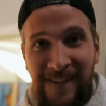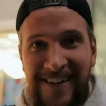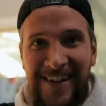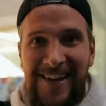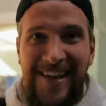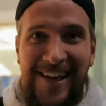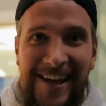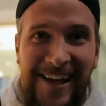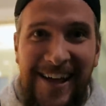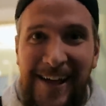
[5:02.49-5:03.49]
I haven't even told
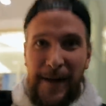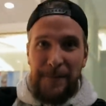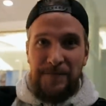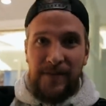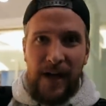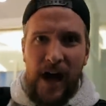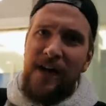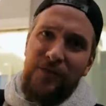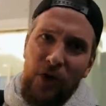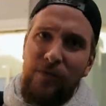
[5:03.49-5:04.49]
them where we're going yet.
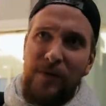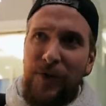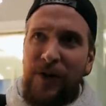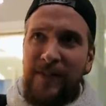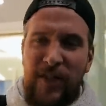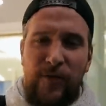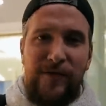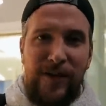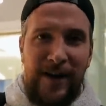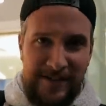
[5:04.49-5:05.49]
I've told them where we're going like
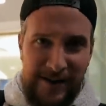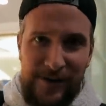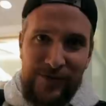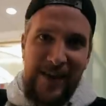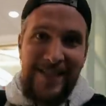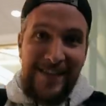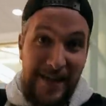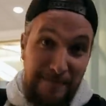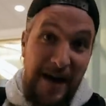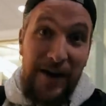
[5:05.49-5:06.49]
three vlogs ago, so I think
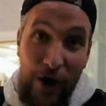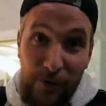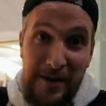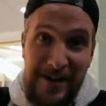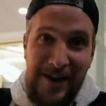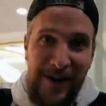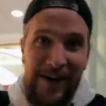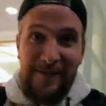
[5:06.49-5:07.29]
they might already know.